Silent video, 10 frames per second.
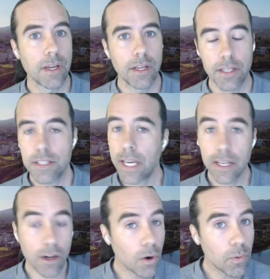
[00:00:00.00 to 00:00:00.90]
And this
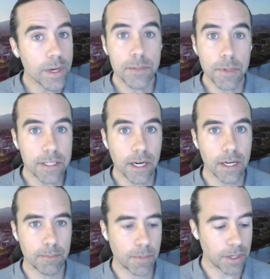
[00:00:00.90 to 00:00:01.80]
can't always be
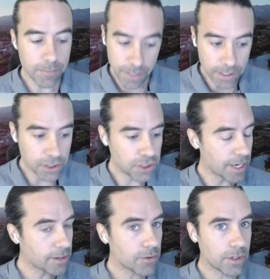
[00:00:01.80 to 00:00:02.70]
done, but in
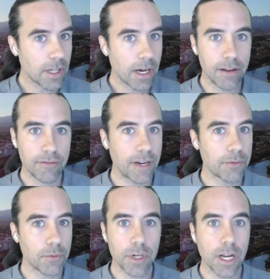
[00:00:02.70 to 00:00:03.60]
general, I have
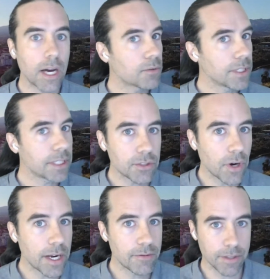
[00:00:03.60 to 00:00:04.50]
found we're not really
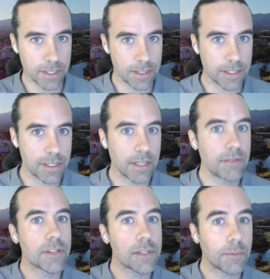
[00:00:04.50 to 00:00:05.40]
trying for this. It's an
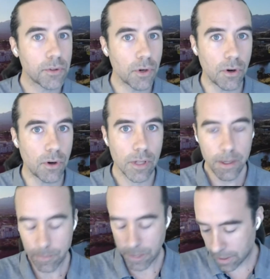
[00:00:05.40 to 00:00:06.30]
invisible goal.
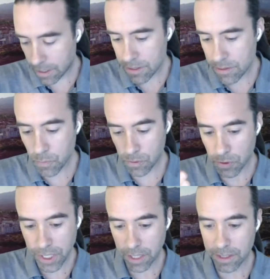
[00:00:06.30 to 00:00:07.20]
Because
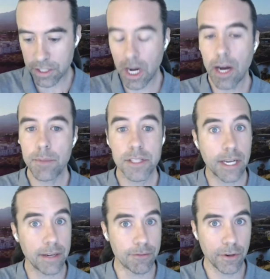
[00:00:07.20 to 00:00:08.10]
learning on the job is
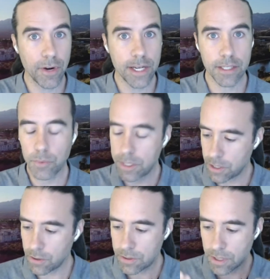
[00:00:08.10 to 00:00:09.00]
taken for granted, we
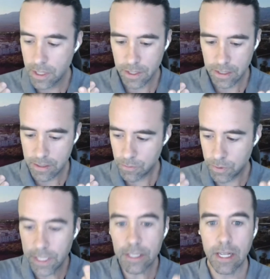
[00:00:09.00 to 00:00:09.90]
don't
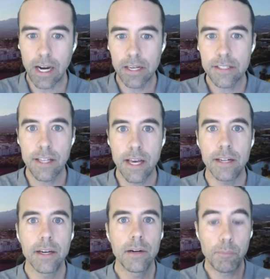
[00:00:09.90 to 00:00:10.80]
realize that
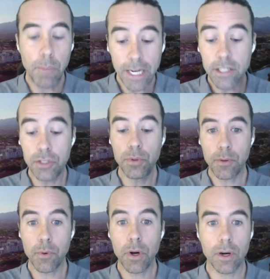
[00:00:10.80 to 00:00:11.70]
by
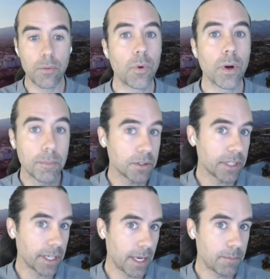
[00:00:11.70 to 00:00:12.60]
doing work, we're
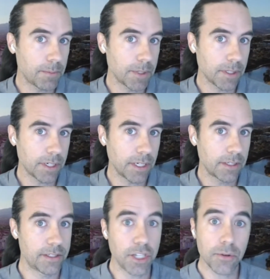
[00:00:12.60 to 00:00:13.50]
building capability.
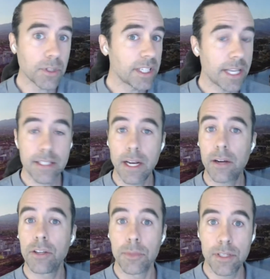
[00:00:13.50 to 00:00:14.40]
Generally, that's how
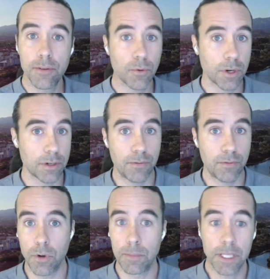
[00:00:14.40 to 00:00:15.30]
humans have worked
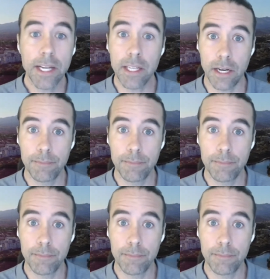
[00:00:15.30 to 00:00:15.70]
for millennia.